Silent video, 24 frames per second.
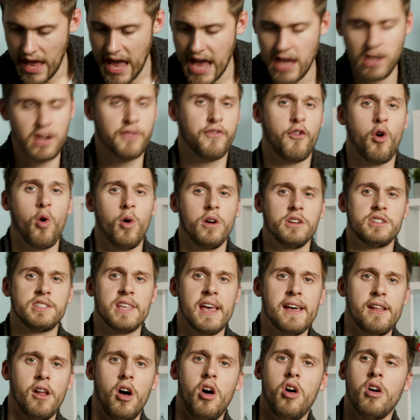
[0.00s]
And of course,
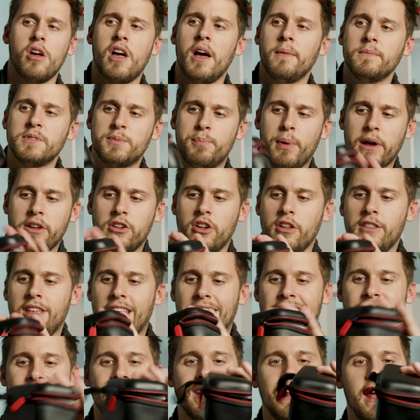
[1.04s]
that all comes bundled
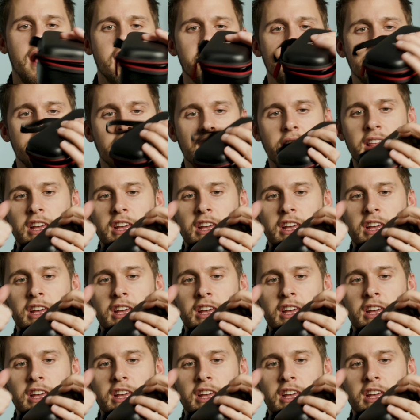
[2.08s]
in a nice